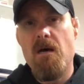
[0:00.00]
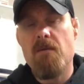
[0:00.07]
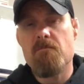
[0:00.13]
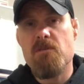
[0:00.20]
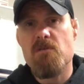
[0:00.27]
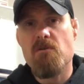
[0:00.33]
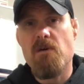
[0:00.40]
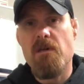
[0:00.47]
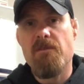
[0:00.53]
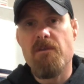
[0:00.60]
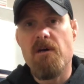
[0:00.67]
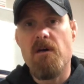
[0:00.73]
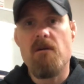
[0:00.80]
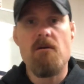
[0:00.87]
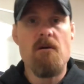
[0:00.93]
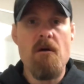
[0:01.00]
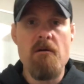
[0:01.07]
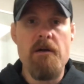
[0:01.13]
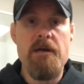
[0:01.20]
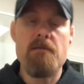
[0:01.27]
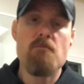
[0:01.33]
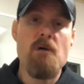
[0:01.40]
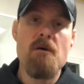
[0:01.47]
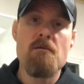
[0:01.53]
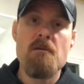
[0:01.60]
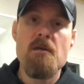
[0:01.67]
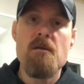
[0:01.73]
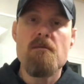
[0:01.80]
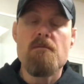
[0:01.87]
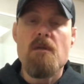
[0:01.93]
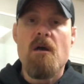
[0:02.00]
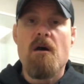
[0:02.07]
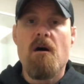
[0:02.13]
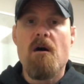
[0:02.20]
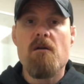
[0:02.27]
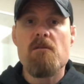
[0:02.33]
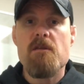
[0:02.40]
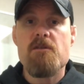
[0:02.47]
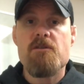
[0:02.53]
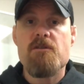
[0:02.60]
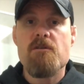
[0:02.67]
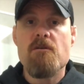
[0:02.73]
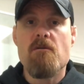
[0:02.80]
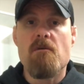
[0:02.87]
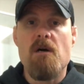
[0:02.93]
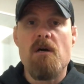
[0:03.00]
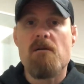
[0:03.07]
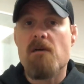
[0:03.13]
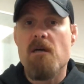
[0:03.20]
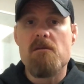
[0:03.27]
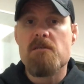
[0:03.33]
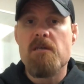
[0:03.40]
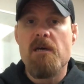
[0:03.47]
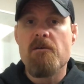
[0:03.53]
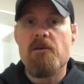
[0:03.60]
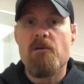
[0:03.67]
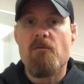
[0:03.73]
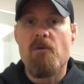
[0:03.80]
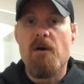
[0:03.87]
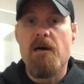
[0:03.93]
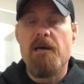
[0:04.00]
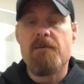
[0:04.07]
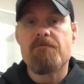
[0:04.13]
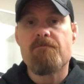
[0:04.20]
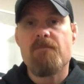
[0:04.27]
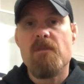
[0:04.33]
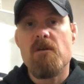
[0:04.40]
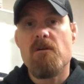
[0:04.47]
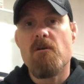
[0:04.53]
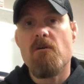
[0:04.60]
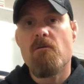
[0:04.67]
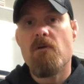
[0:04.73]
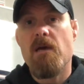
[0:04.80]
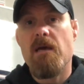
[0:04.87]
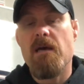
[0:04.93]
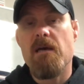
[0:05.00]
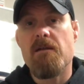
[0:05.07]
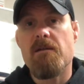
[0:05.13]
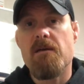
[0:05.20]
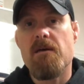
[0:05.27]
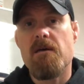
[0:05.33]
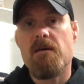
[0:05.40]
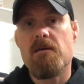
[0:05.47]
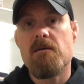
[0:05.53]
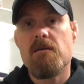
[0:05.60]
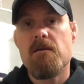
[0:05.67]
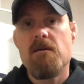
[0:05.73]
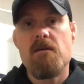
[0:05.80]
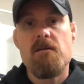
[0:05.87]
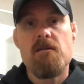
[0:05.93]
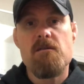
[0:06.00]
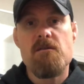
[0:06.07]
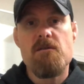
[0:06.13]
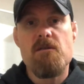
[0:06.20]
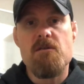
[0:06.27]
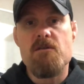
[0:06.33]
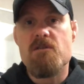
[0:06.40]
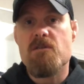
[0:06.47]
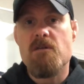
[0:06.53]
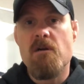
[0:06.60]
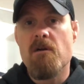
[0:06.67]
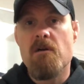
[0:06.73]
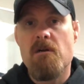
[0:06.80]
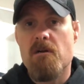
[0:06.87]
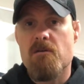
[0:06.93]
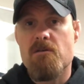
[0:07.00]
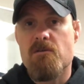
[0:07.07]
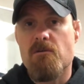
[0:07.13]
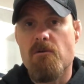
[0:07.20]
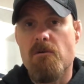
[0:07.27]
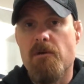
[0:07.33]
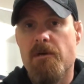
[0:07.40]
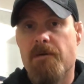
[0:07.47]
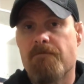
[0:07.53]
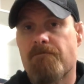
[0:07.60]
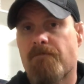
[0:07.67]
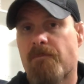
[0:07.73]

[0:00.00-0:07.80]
So I thought, all right, well, I'll let you know. I'll tell you why, you know. And to start our story,